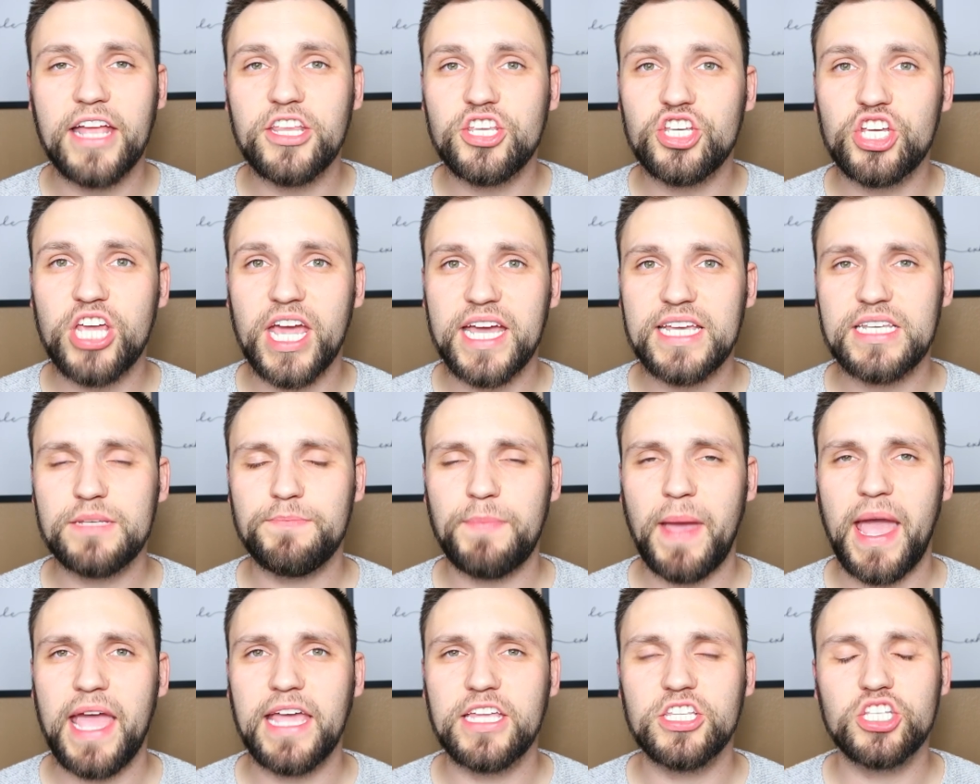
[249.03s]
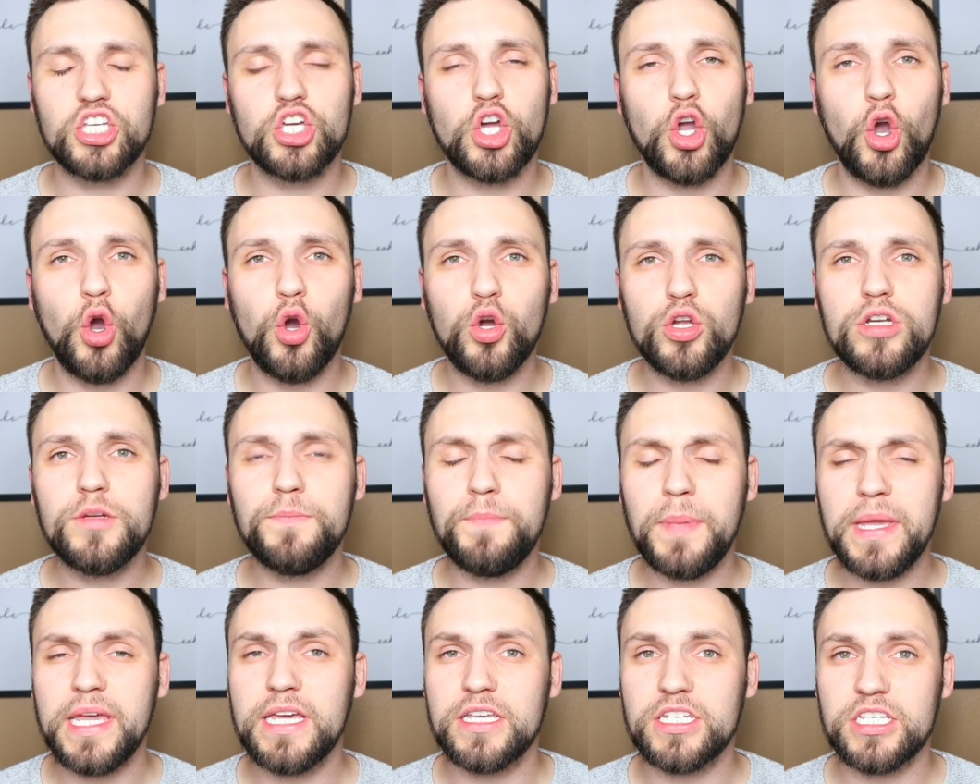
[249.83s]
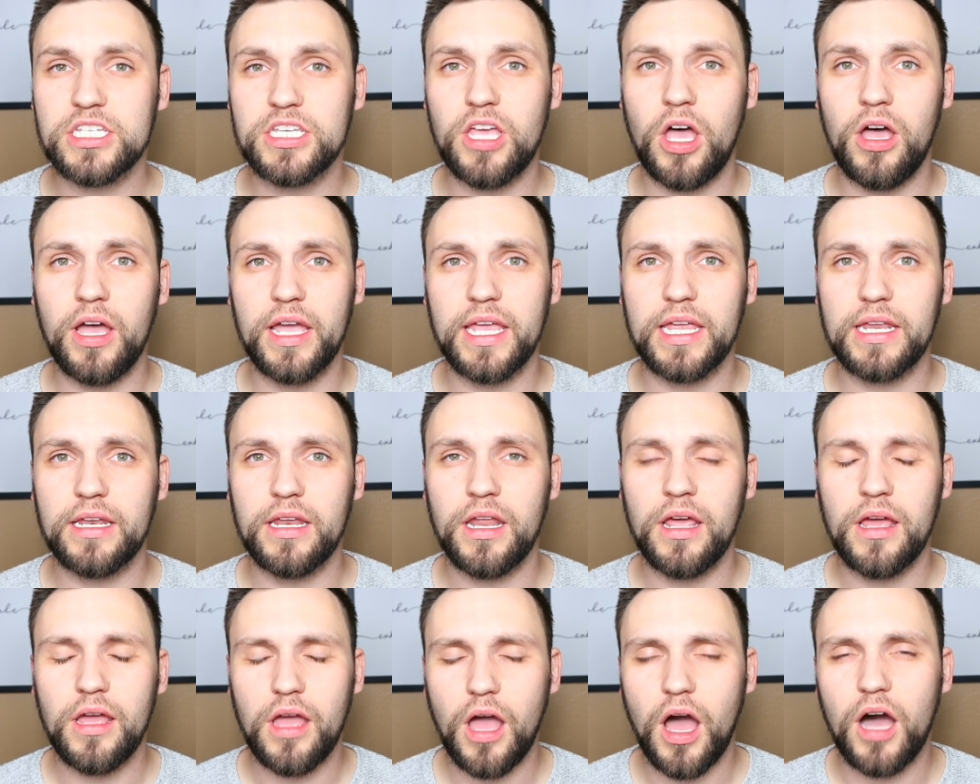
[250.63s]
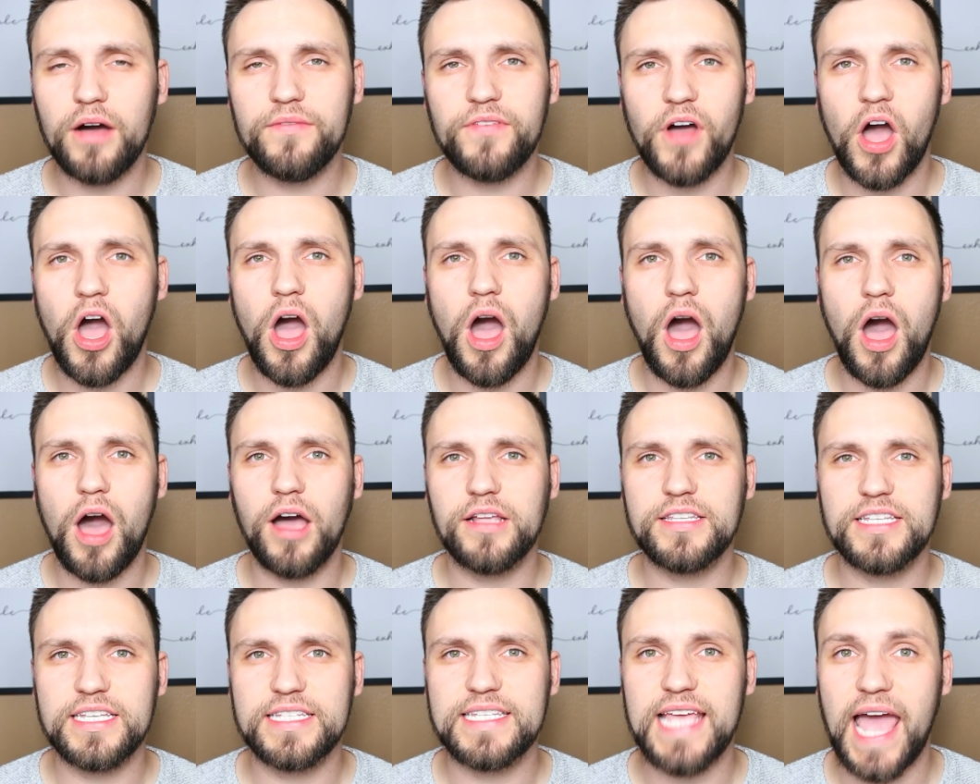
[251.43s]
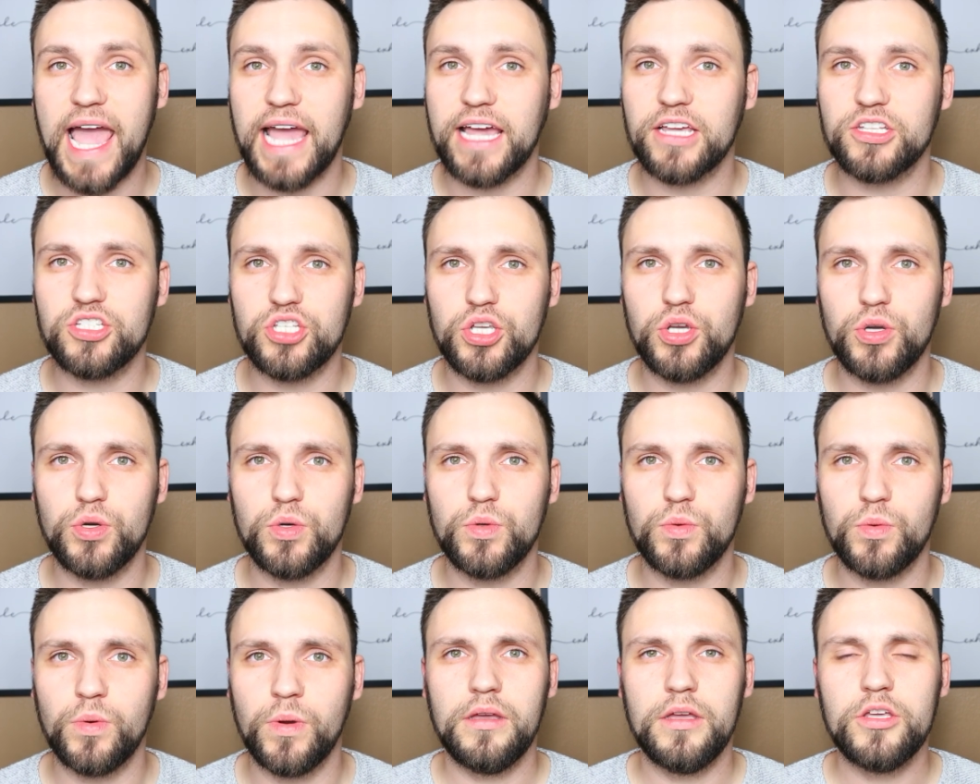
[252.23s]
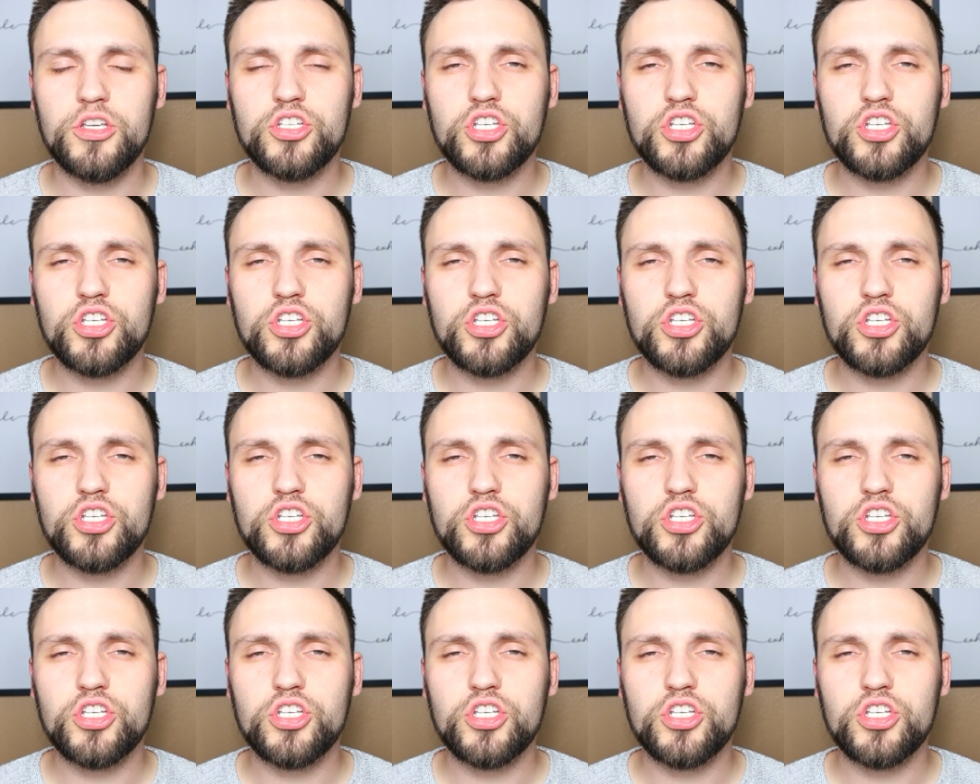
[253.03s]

and chest pains could be a sign of a heart attack too.